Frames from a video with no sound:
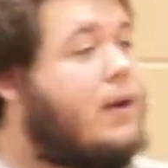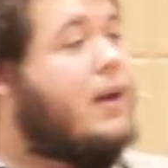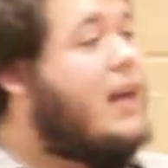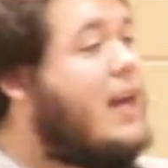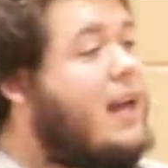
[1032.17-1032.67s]

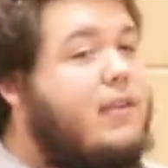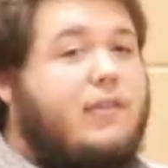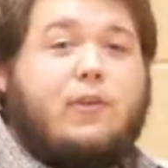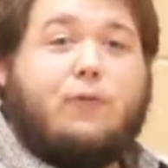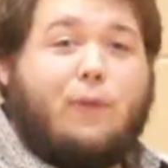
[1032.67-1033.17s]
he gets
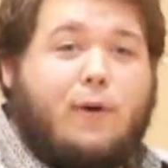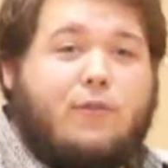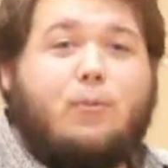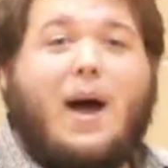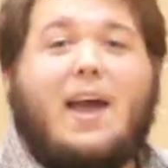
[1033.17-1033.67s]
his
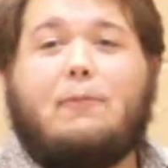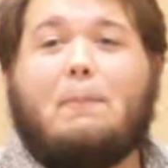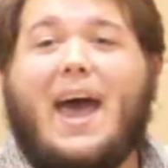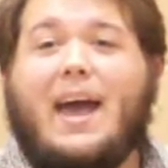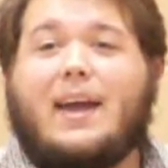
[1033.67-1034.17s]
first wife
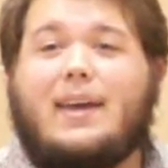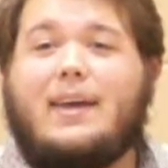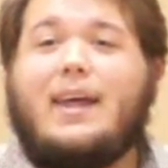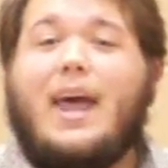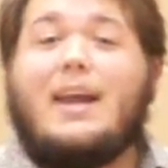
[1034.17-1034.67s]
back,
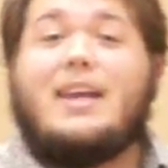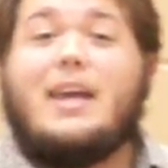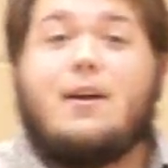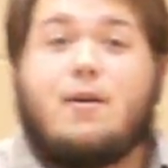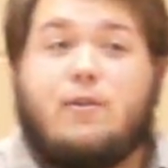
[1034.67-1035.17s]
and
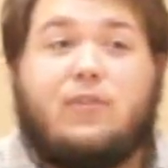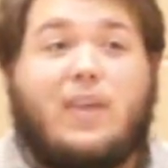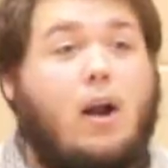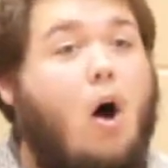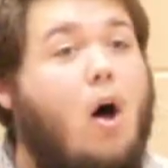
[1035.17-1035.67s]
hears
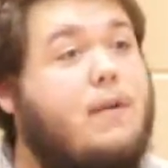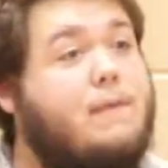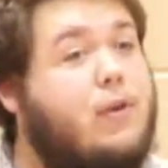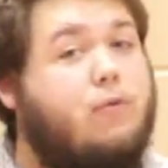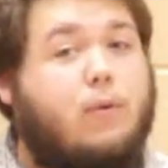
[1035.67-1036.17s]
that all of
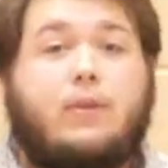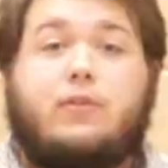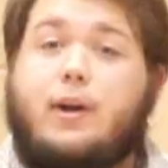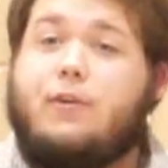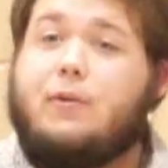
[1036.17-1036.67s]
Israel's
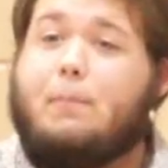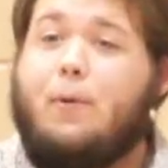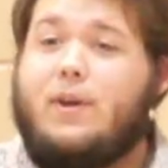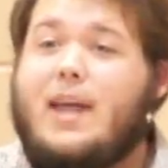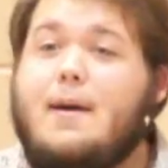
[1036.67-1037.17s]
going to
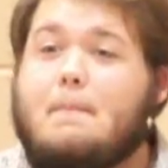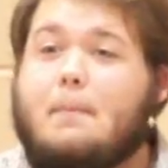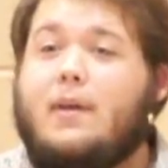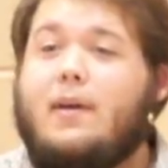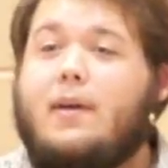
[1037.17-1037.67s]
support
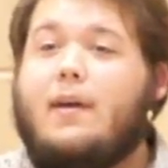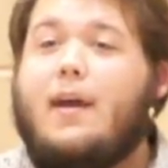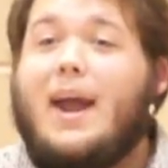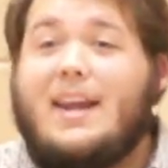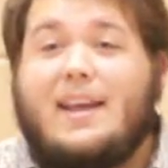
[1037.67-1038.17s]
him.
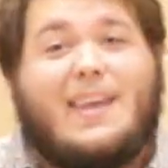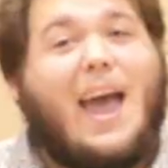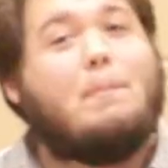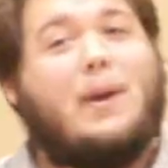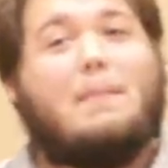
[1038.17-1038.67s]
And he's
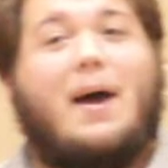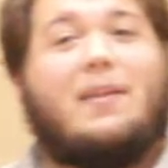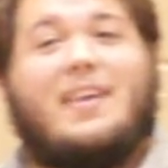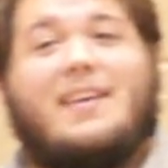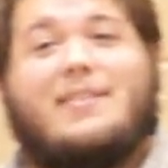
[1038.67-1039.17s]
happy
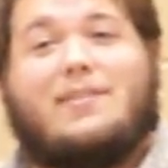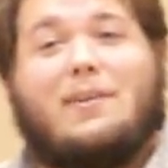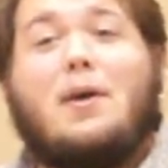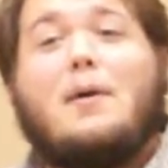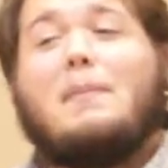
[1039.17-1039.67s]
about this
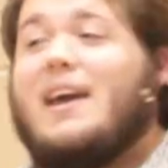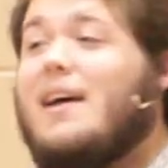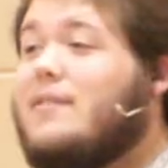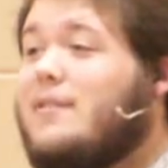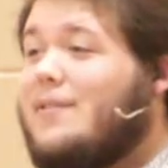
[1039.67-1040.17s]

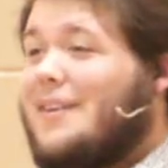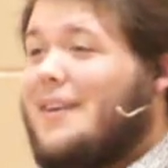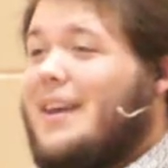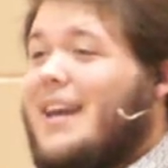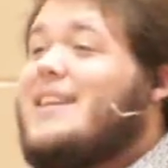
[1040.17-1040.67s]
because
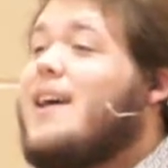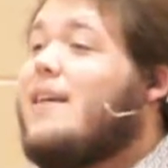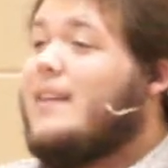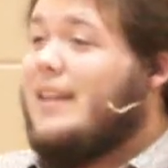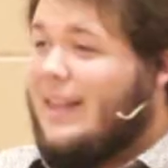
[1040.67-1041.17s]
he
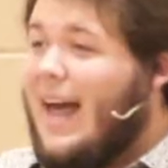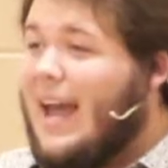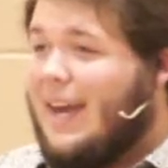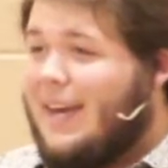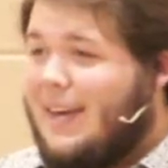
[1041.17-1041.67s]
doesn't
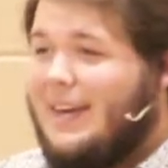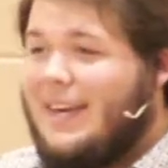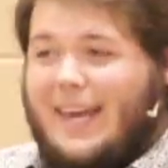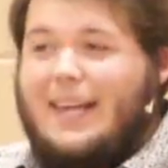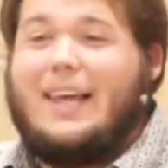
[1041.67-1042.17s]
like
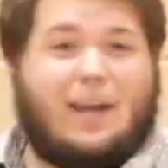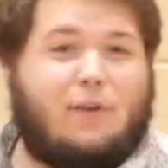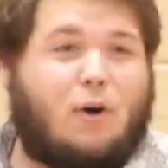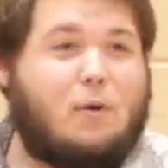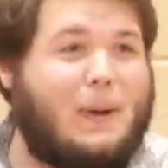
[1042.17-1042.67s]
killing
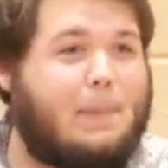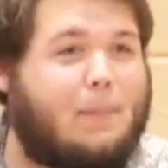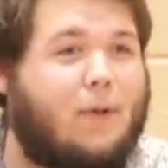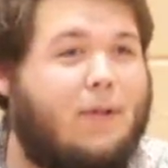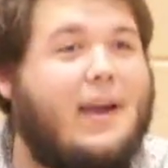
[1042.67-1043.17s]
his own
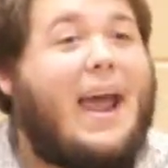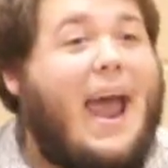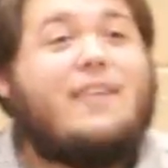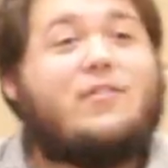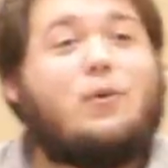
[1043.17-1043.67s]
people.
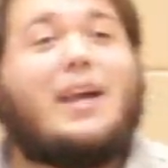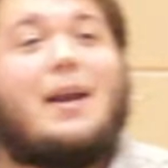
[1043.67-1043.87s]
As you can